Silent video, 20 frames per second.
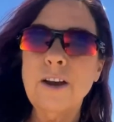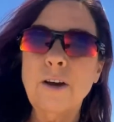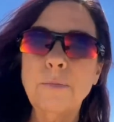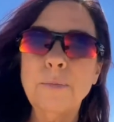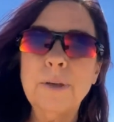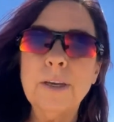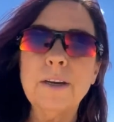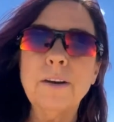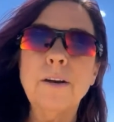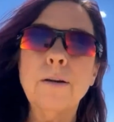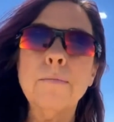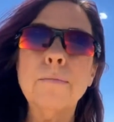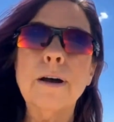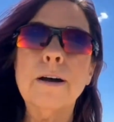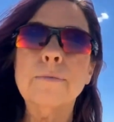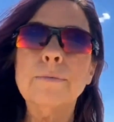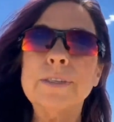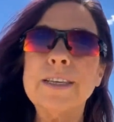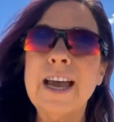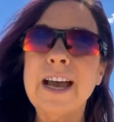can help get her
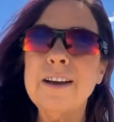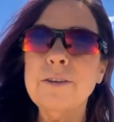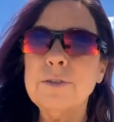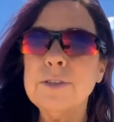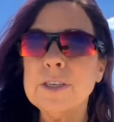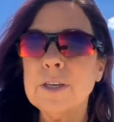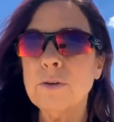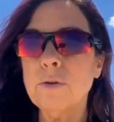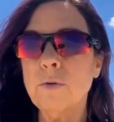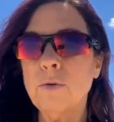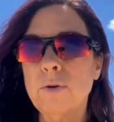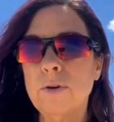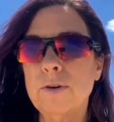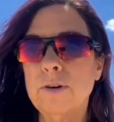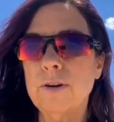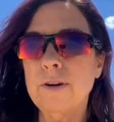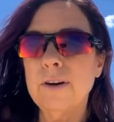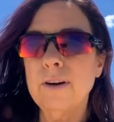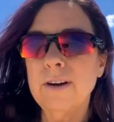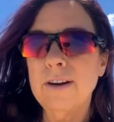mom's house in
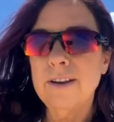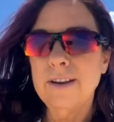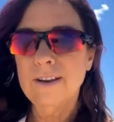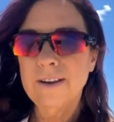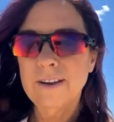order